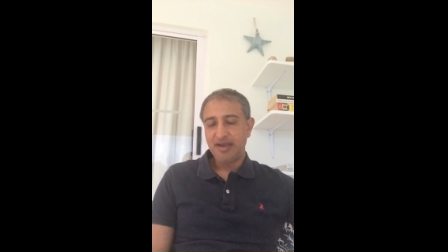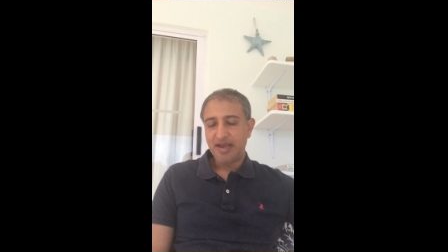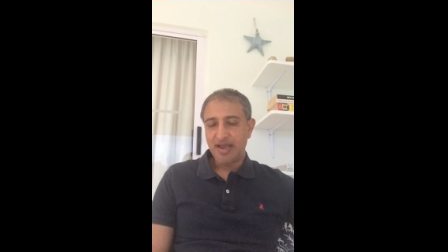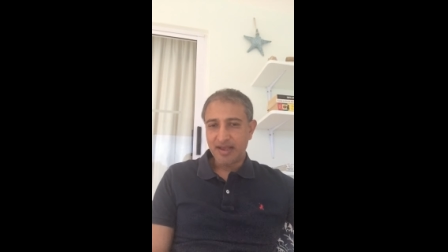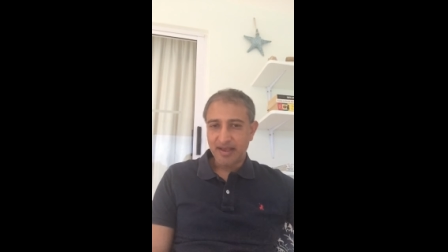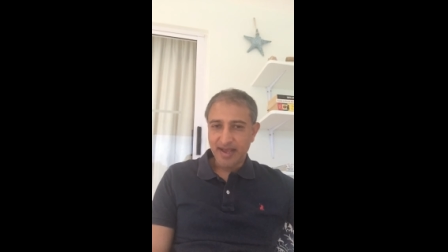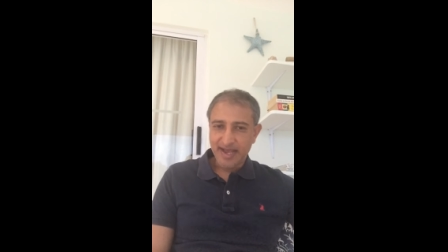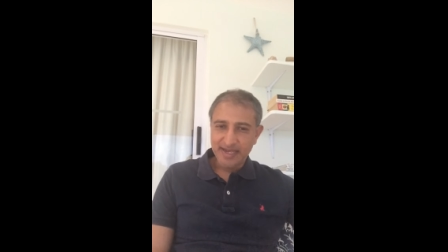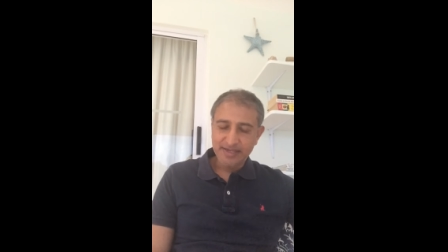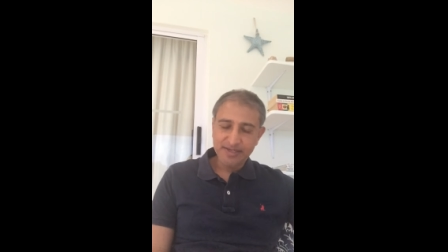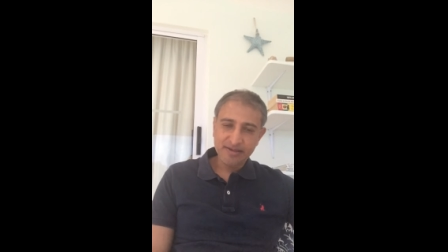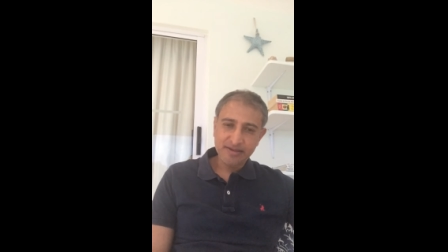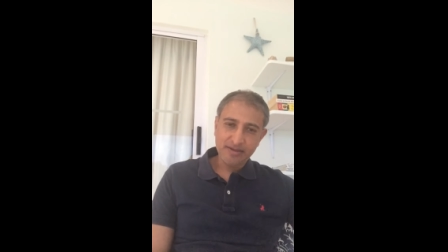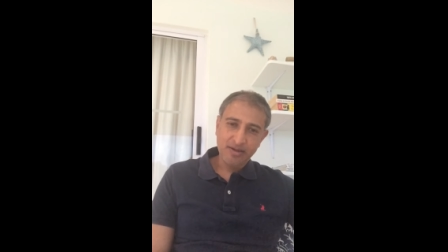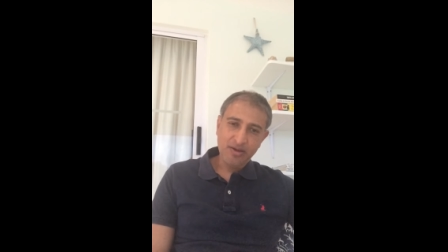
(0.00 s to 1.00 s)

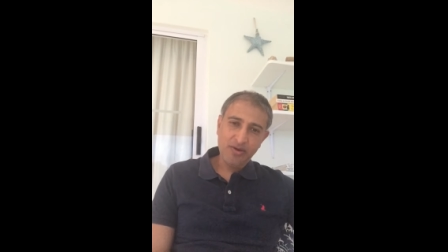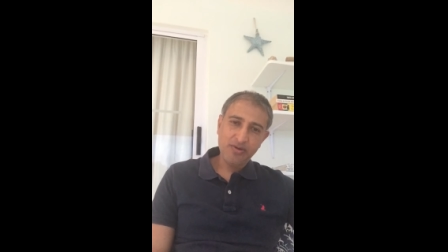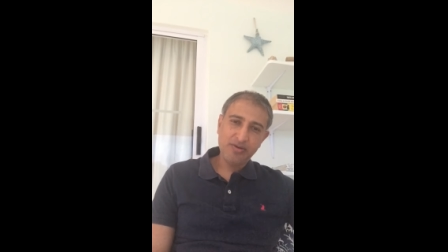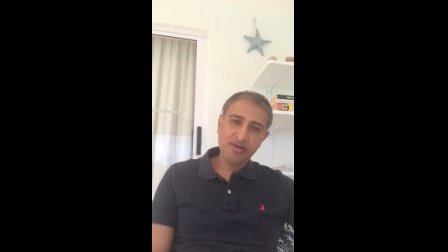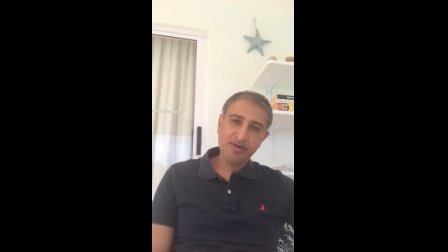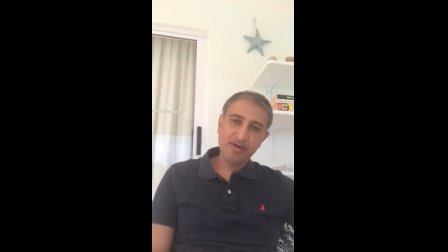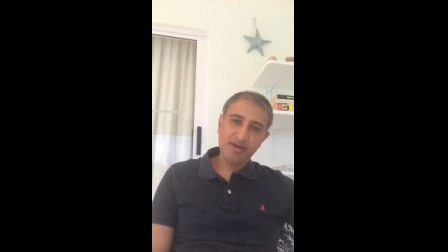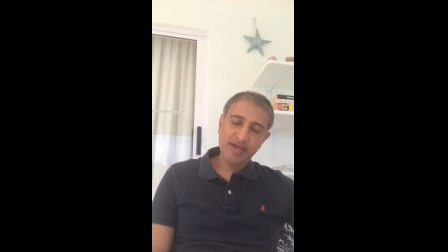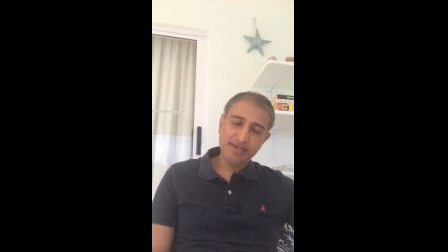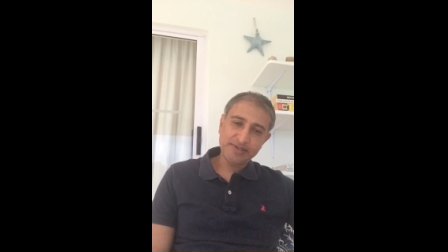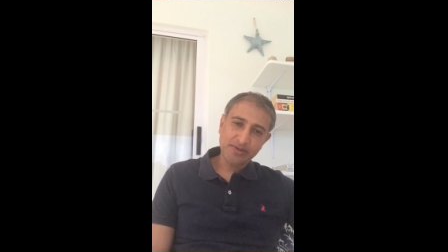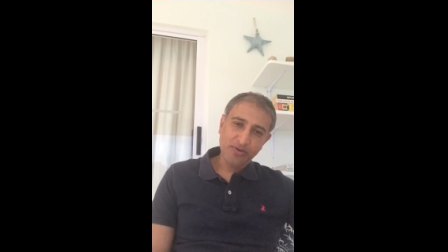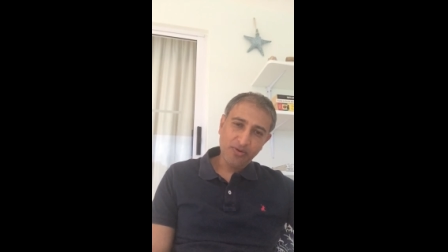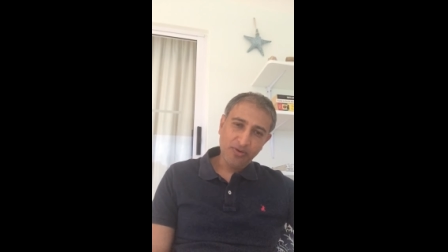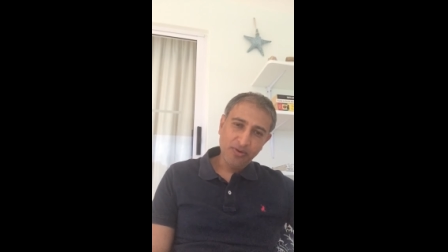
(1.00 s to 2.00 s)
engaging the local
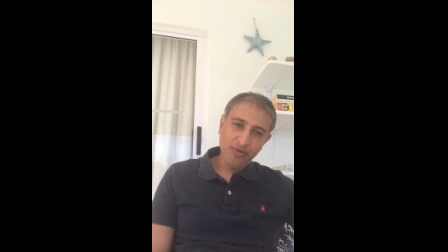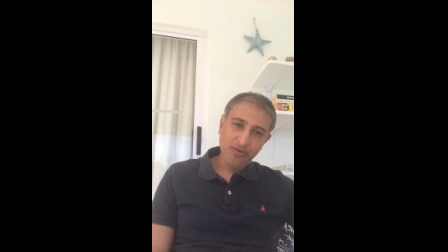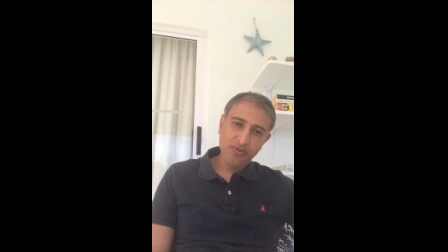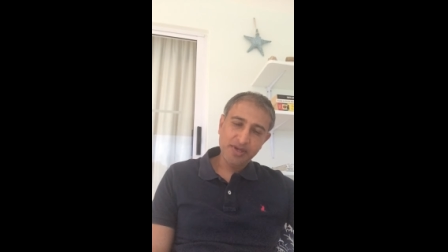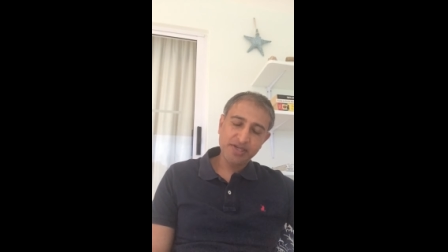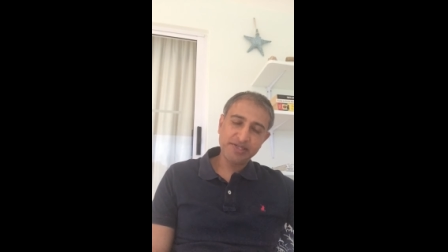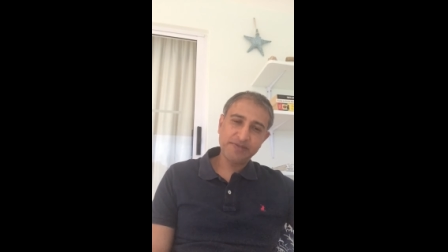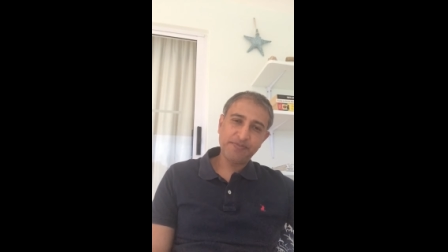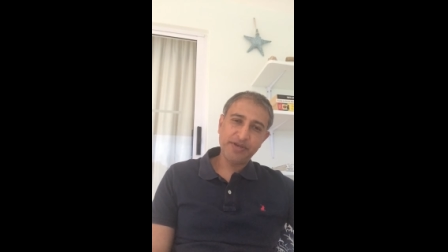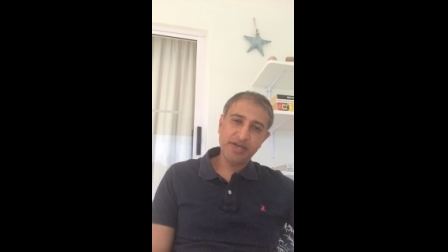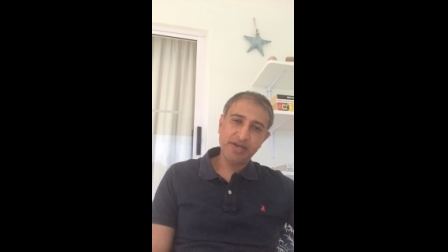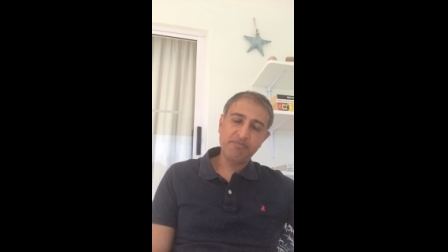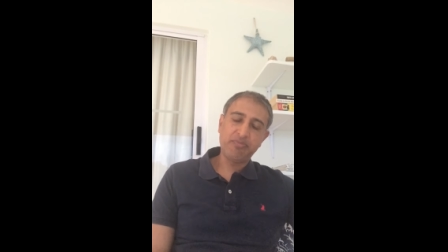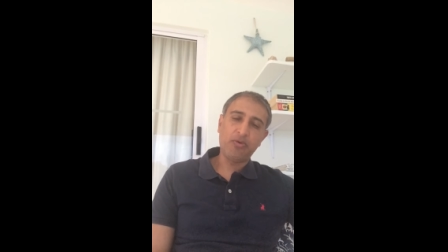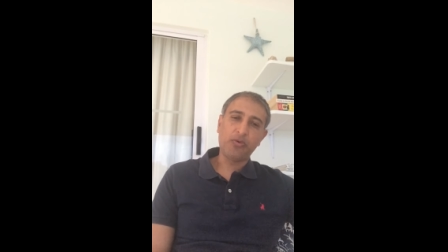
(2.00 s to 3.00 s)
has always been
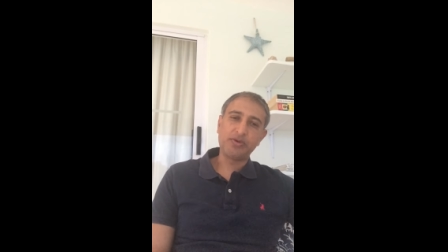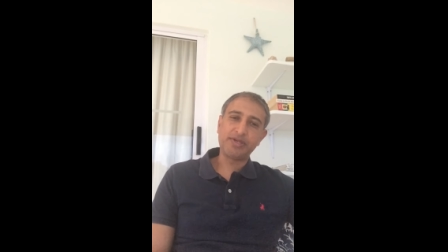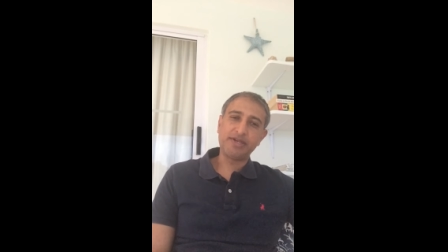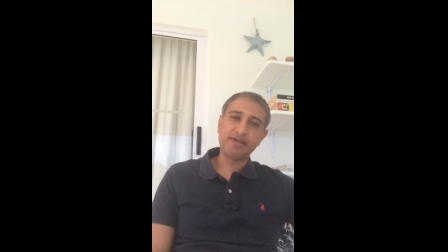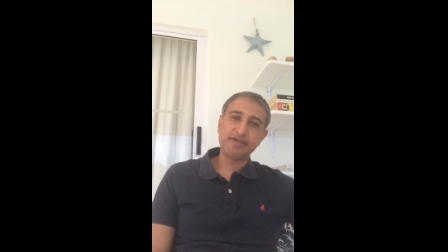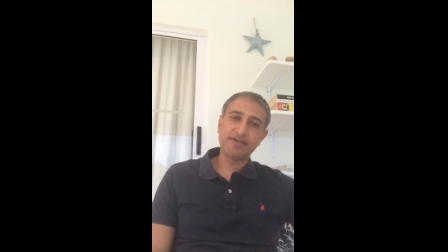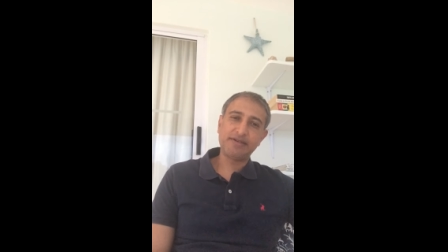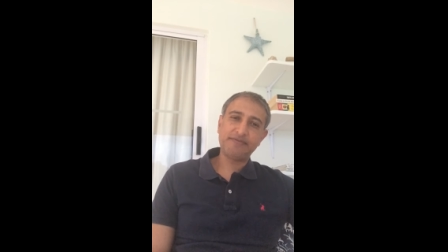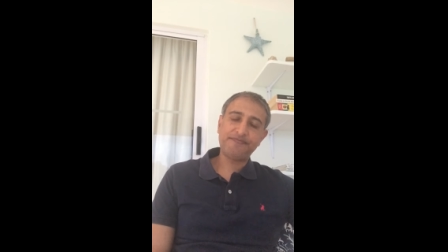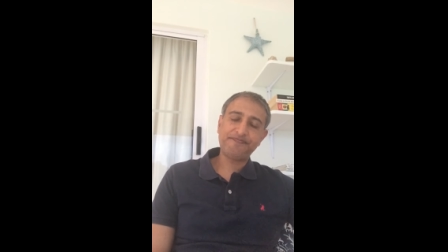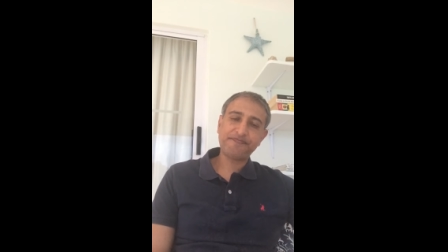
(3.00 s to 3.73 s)
important.